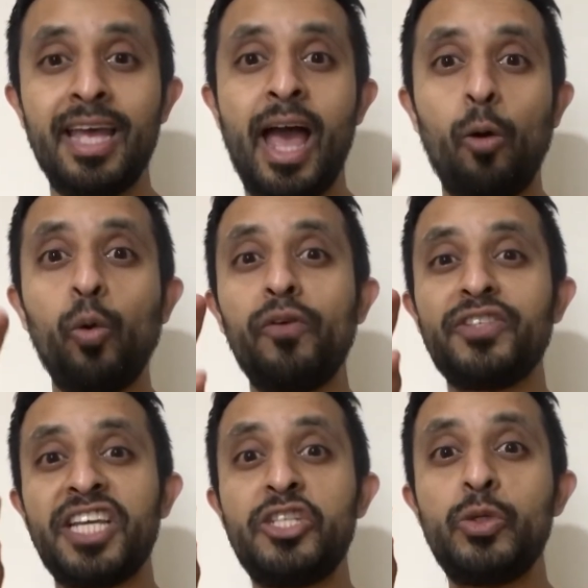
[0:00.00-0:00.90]
all of a
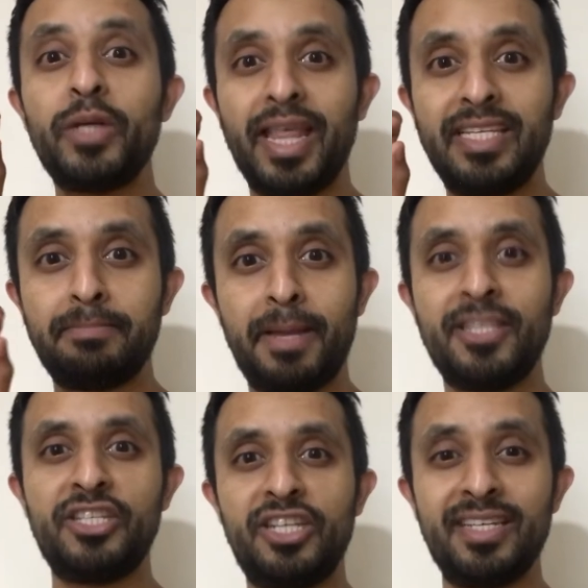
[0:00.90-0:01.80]
sudden you get these
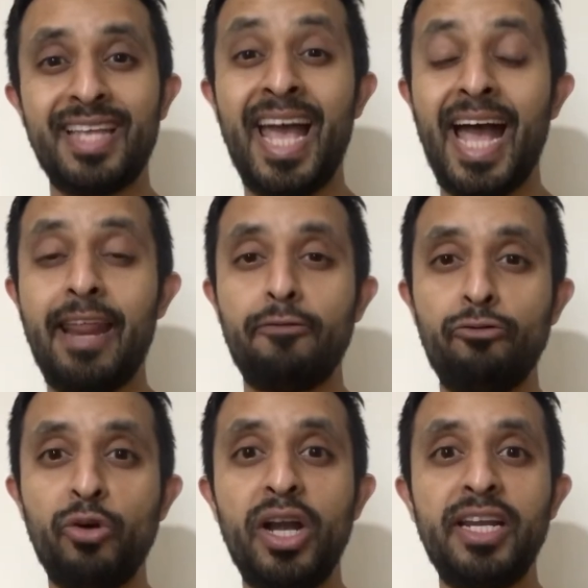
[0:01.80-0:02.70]
messages, and it
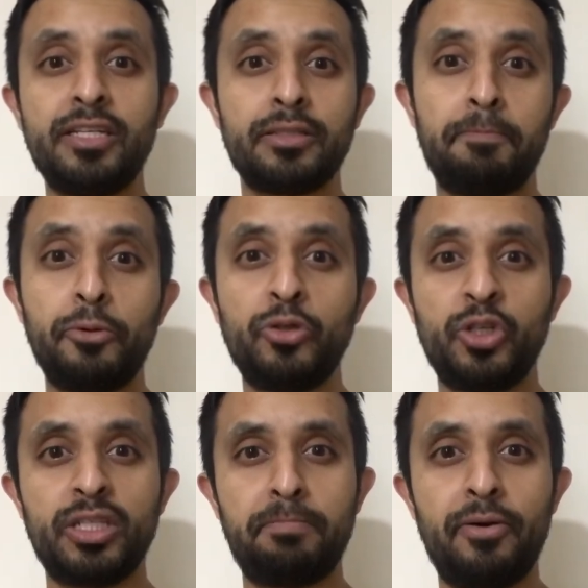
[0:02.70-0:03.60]
really does boost your
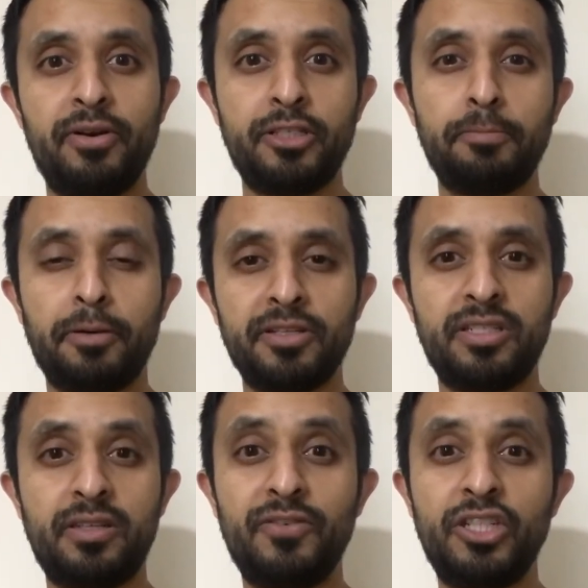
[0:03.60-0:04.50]
spirits, your
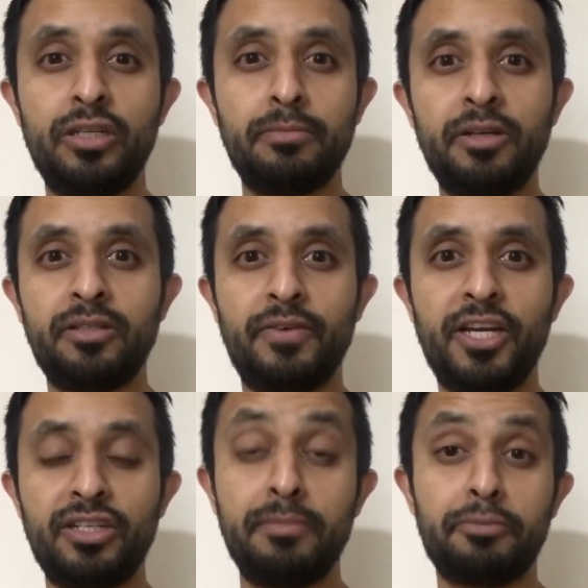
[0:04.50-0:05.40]
positivity and your
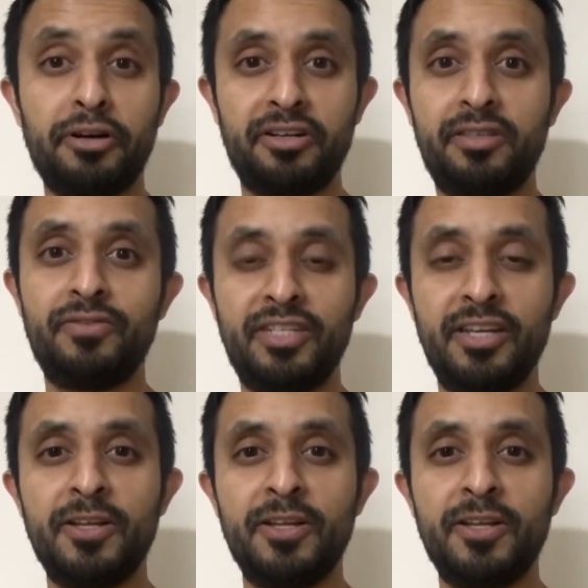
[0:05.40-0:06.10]
motivation and productivity.